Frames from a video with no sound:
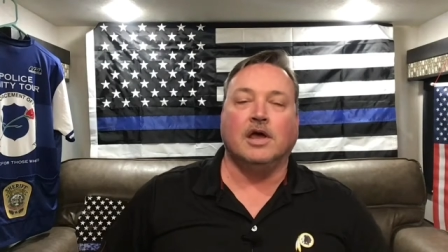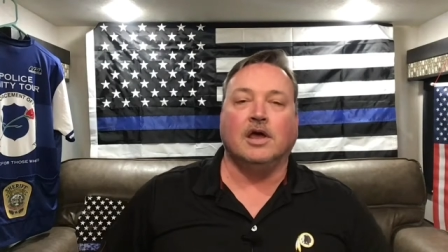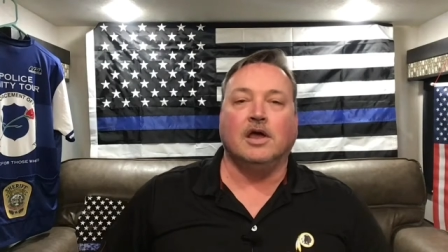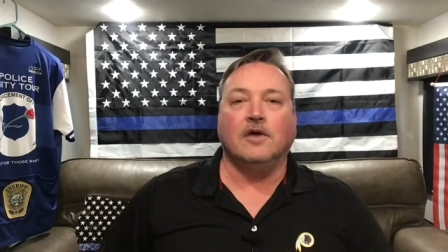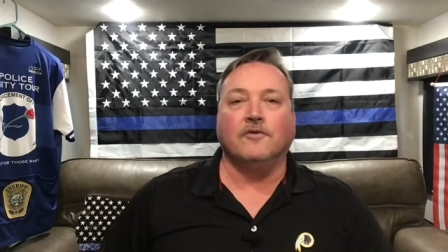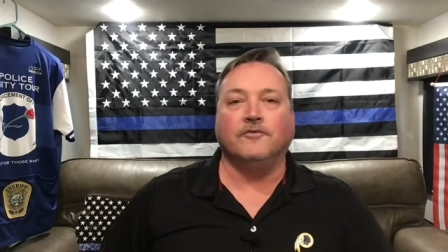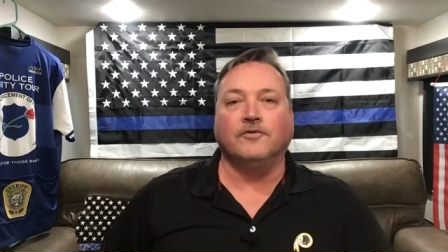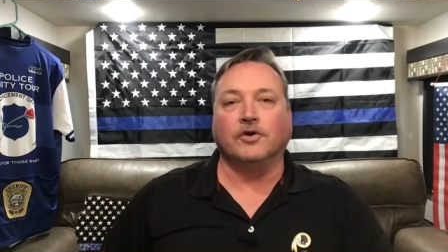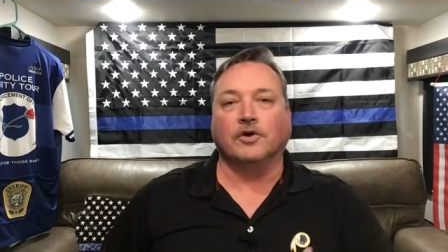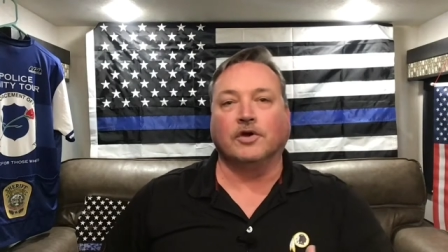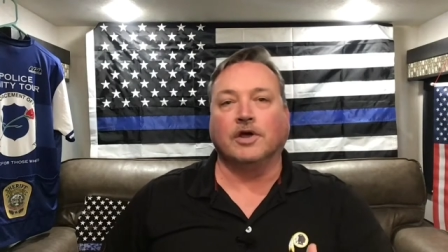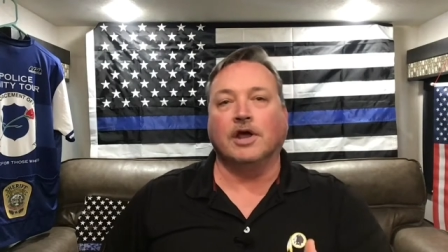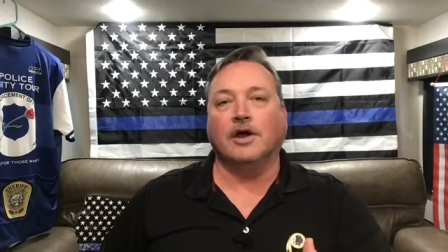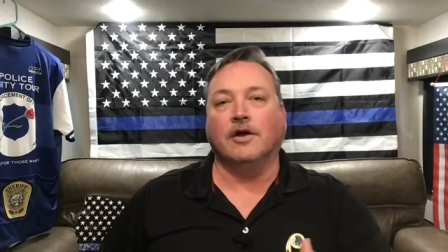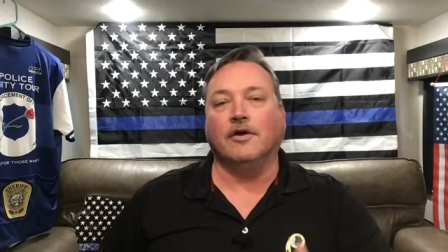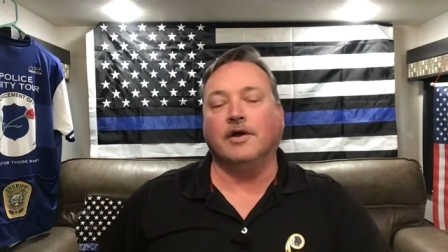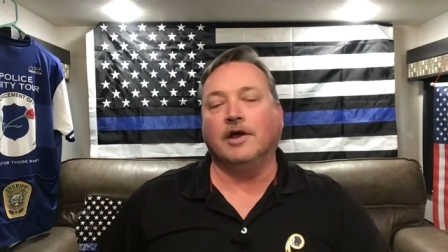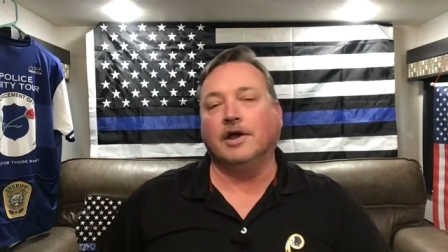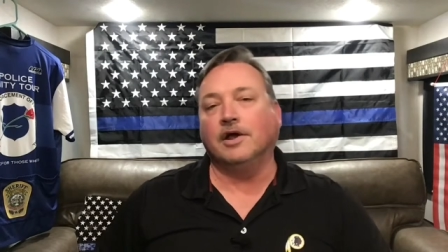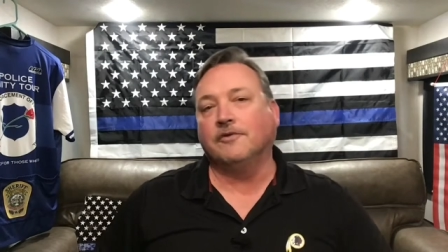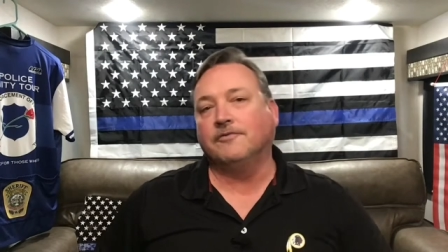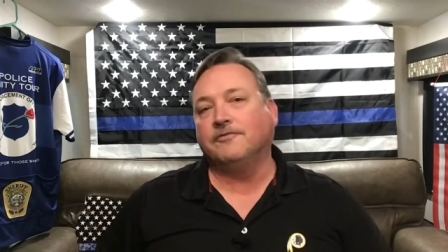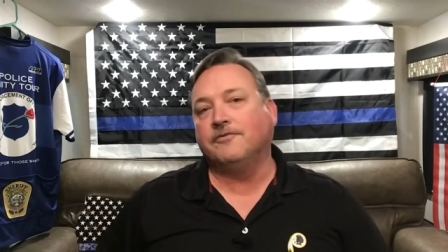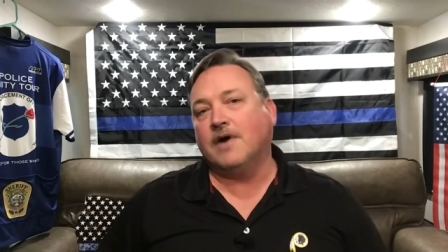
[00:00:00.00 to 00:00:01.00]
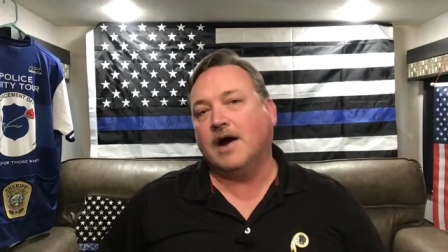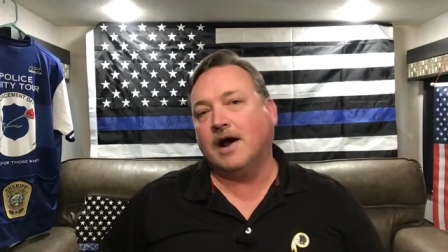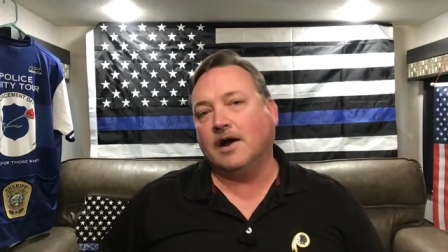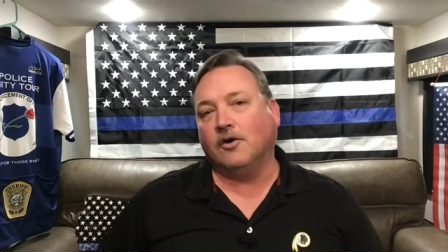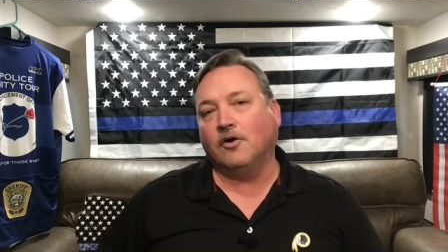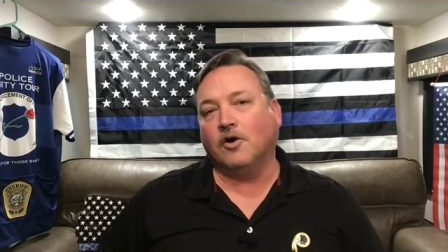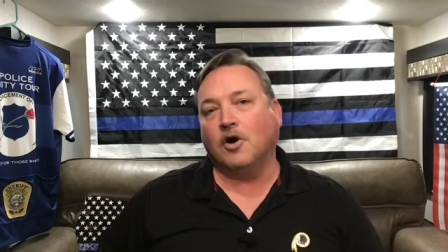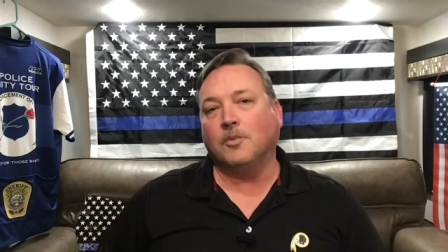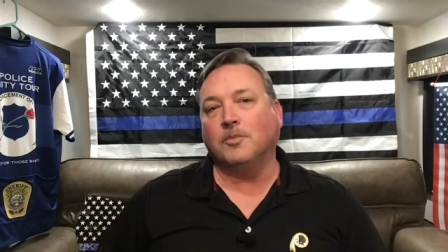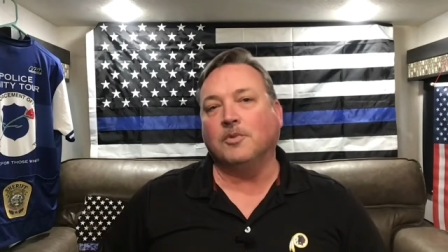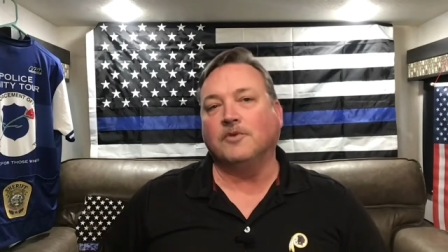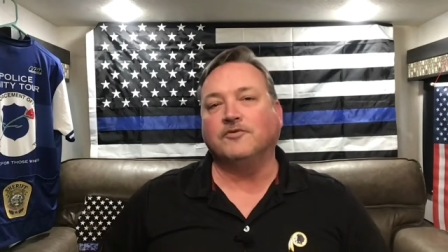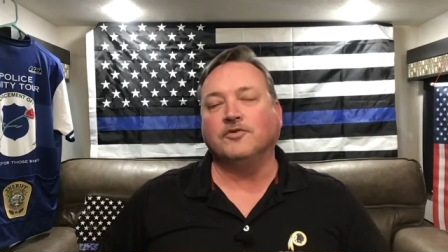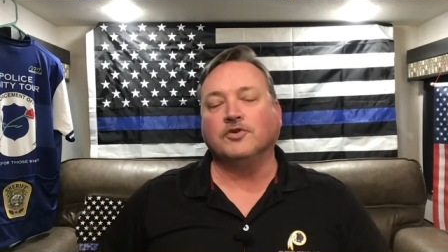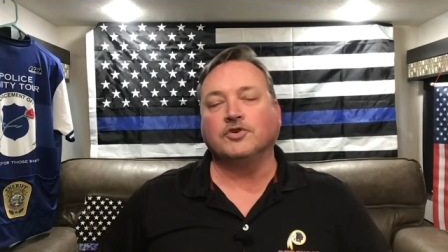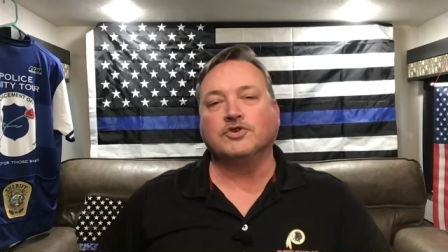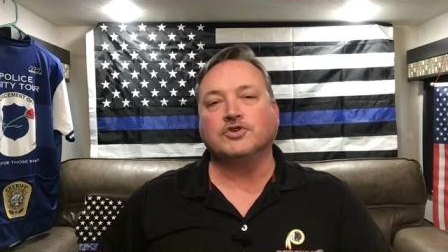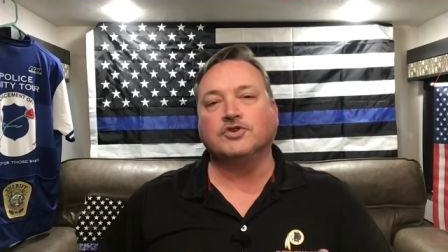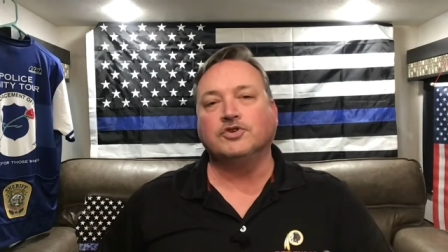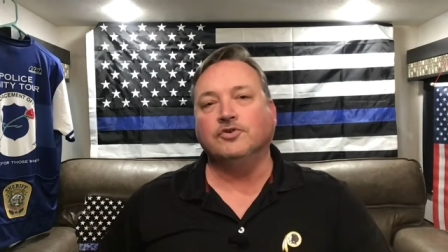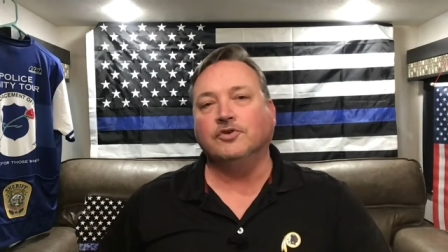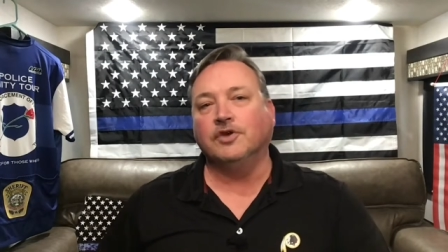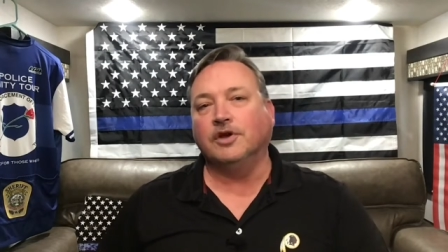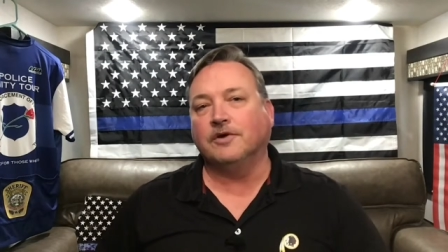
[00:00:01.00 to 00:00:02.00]
If you're carrying a firearm, if you're
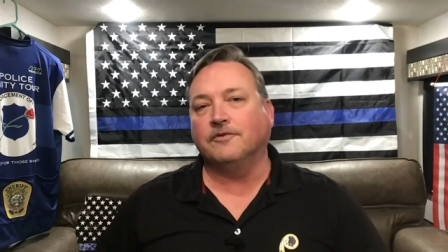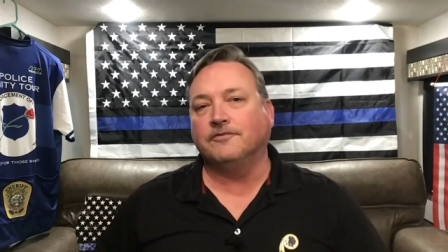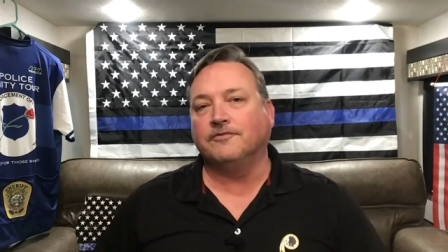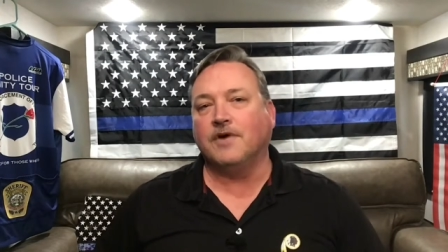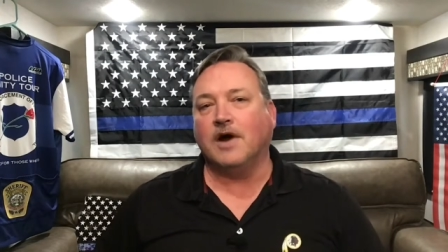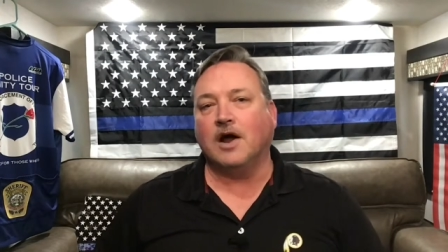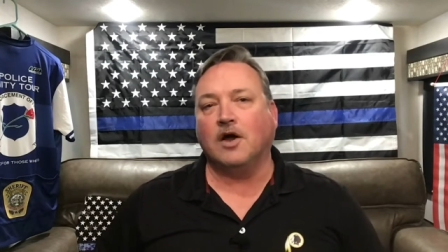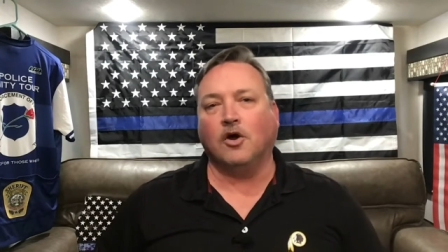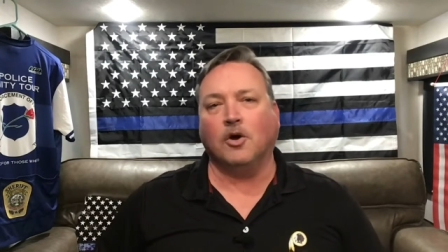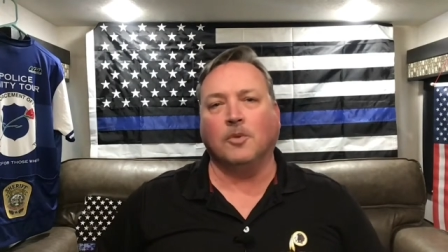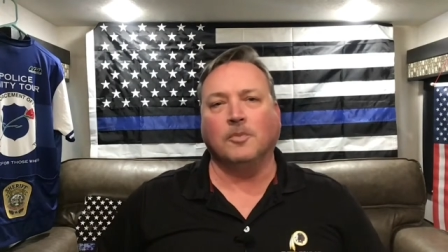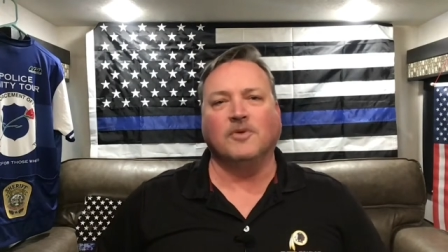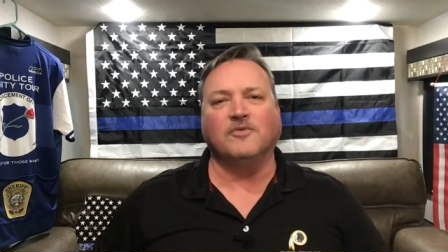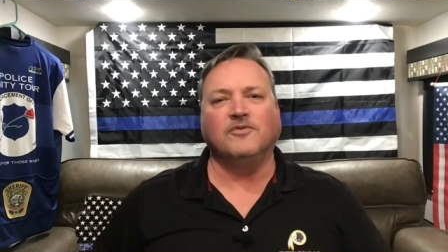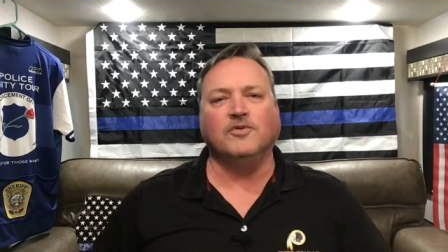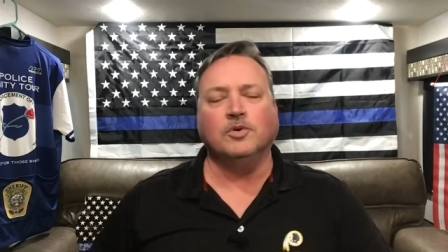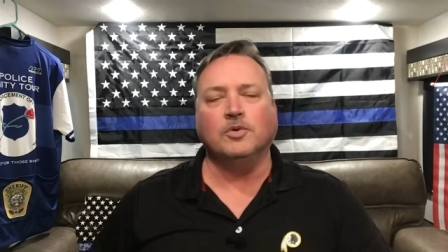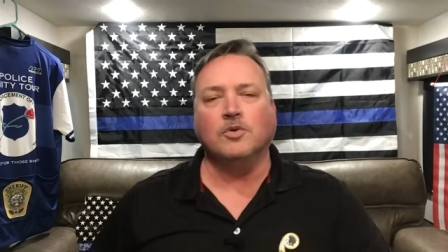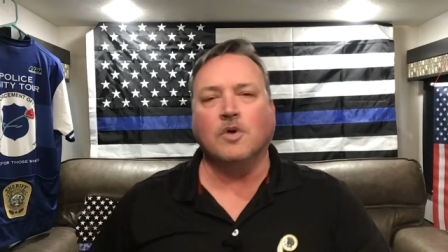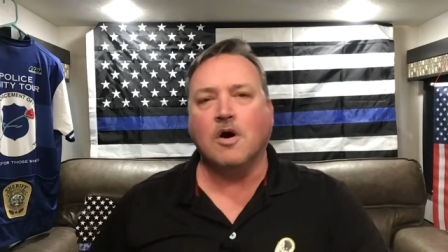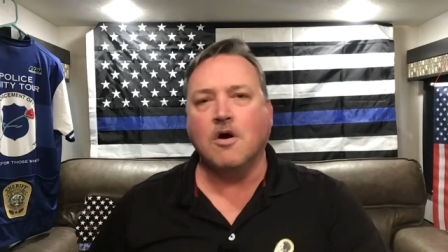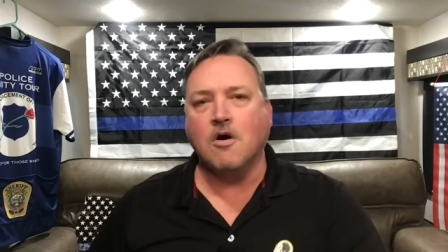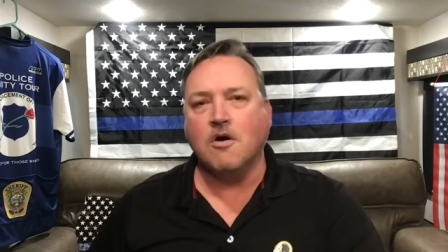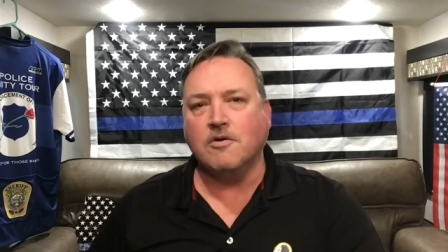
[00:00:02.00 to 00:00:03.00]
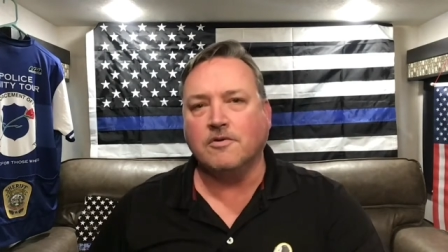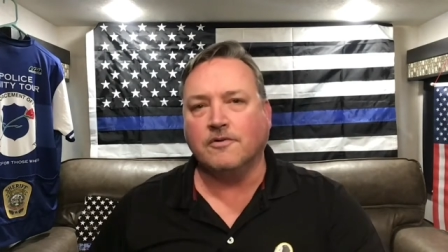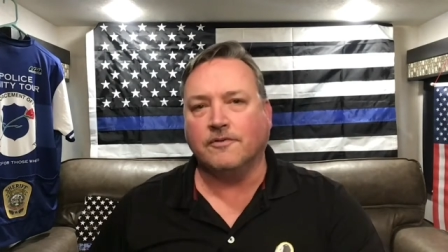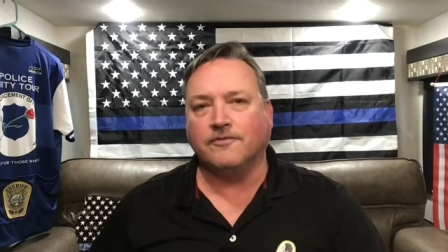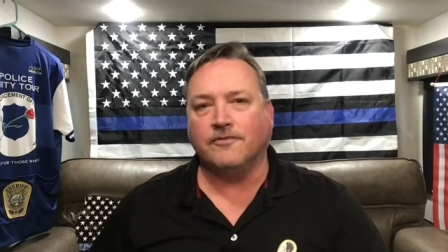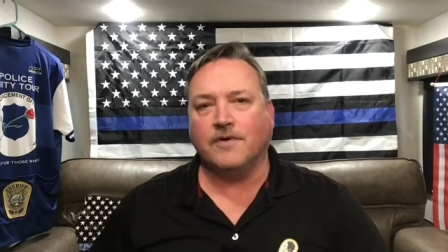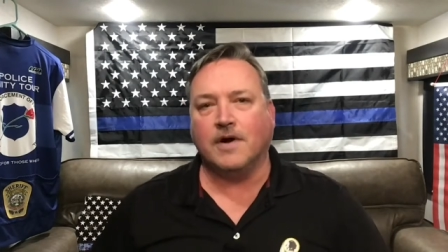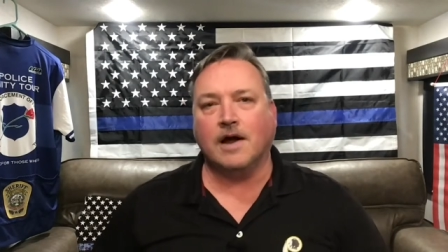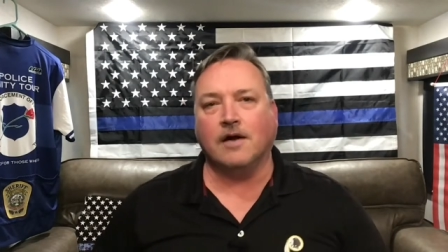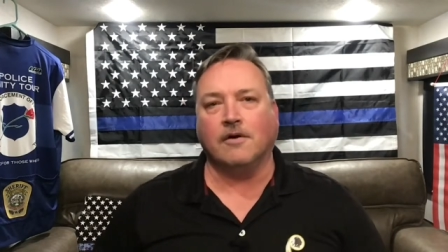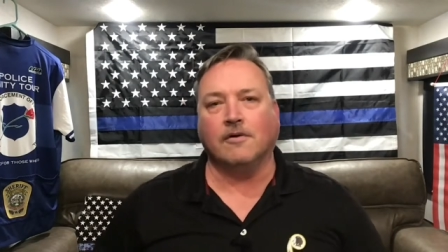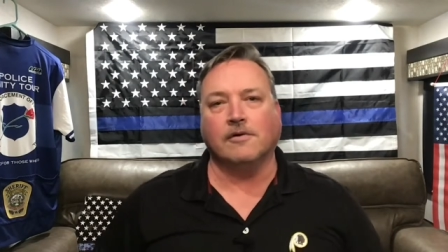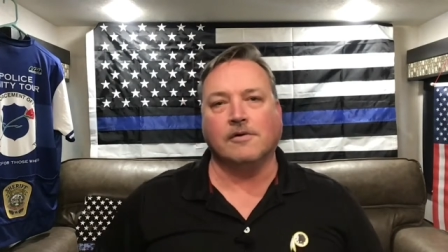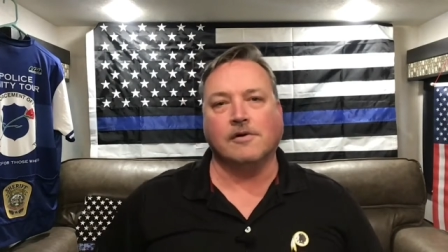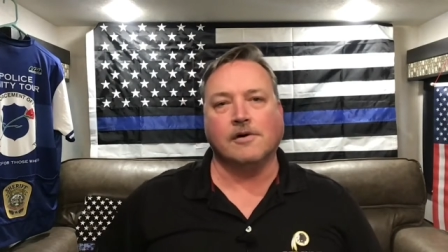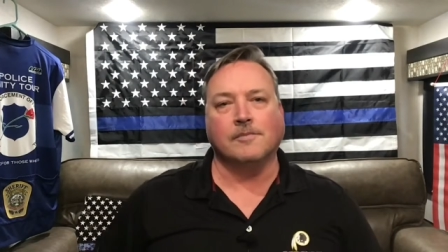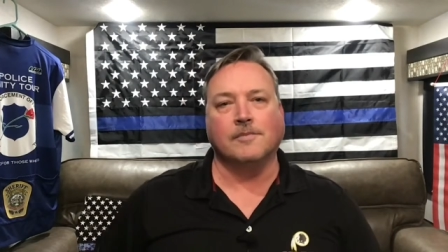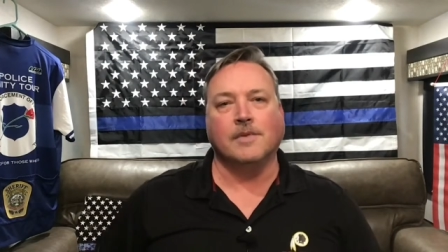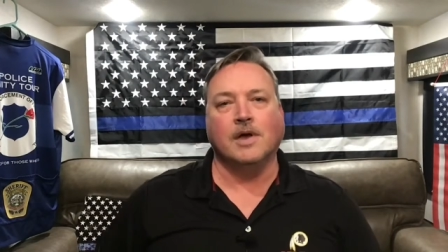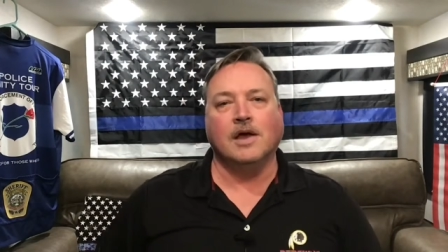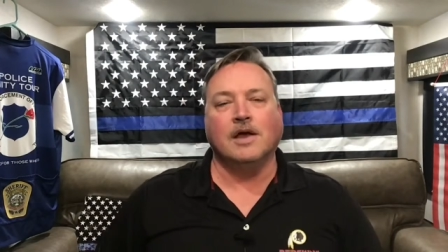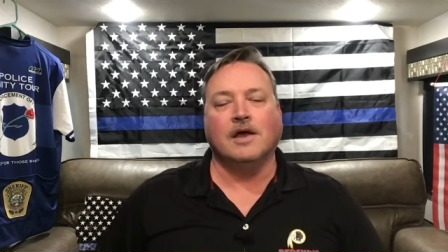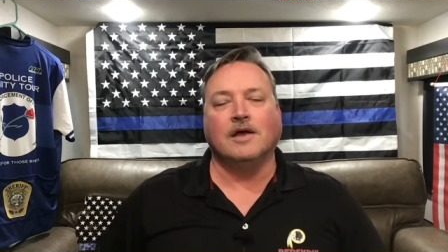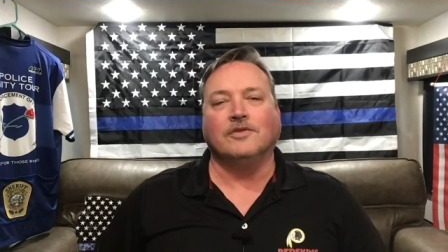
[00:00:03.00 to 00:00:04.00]
shooting a firearm, if you own a firearm,